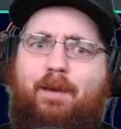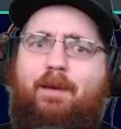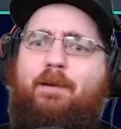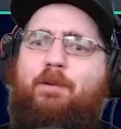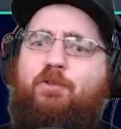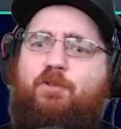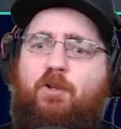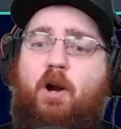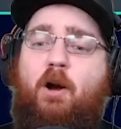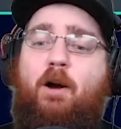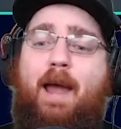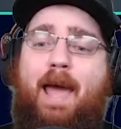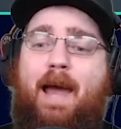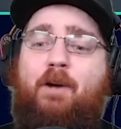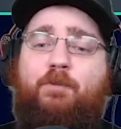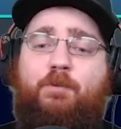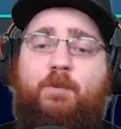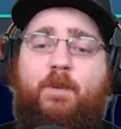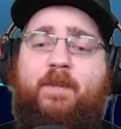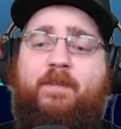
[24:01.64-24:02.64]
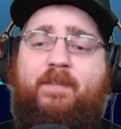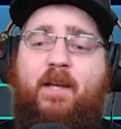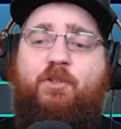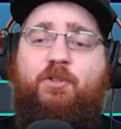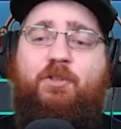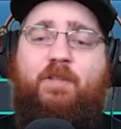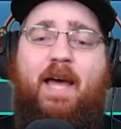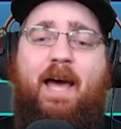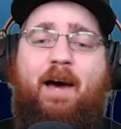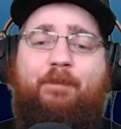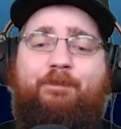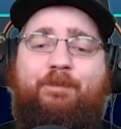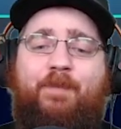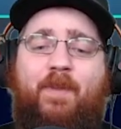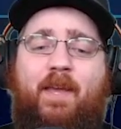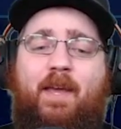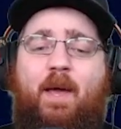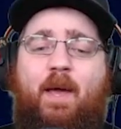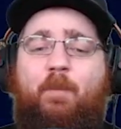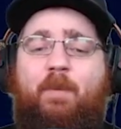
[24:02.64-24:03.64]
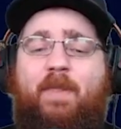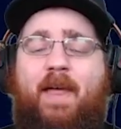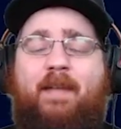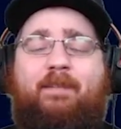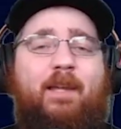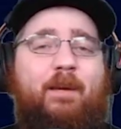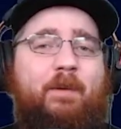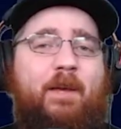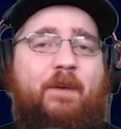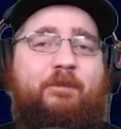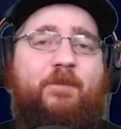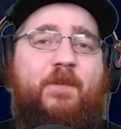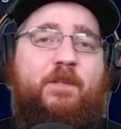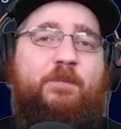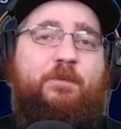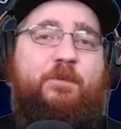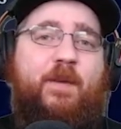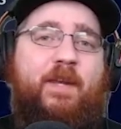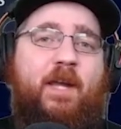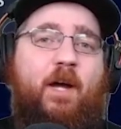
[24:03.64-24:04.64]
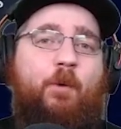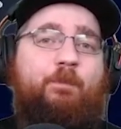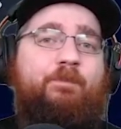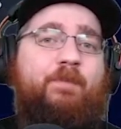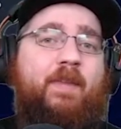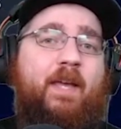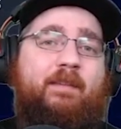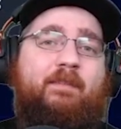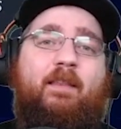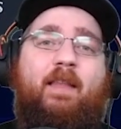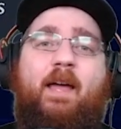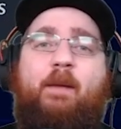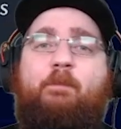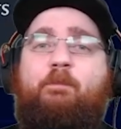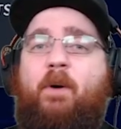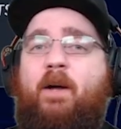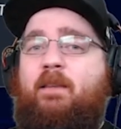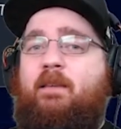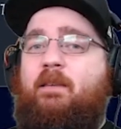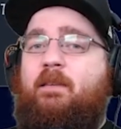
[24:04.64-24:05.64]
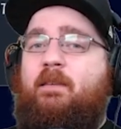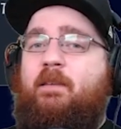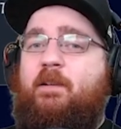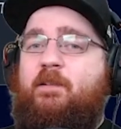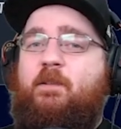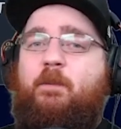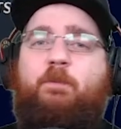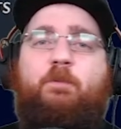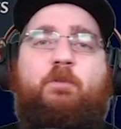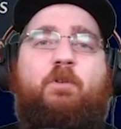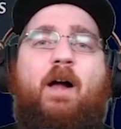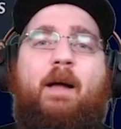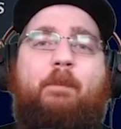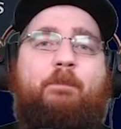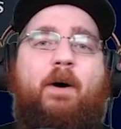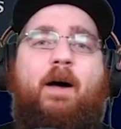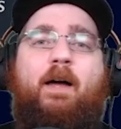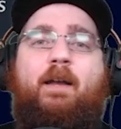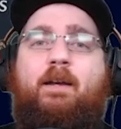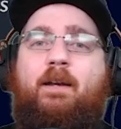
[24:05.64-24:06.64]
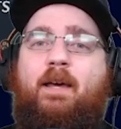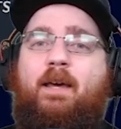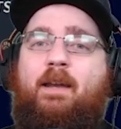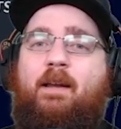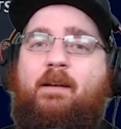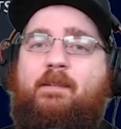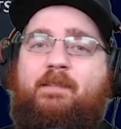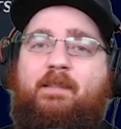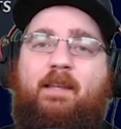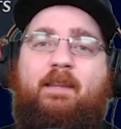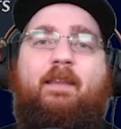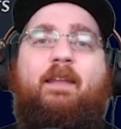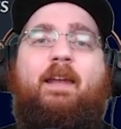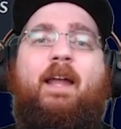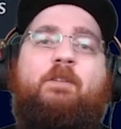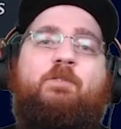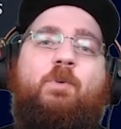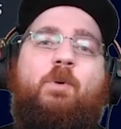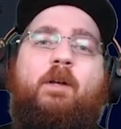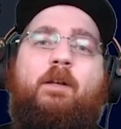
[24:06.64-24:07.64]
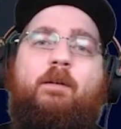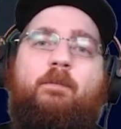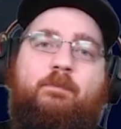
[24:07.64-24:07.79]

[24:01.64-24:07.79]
Sure, Harris with the touchdown. But that's going to be it for this video. Hit the like button, the subscribe button, and I'll see you in the next one.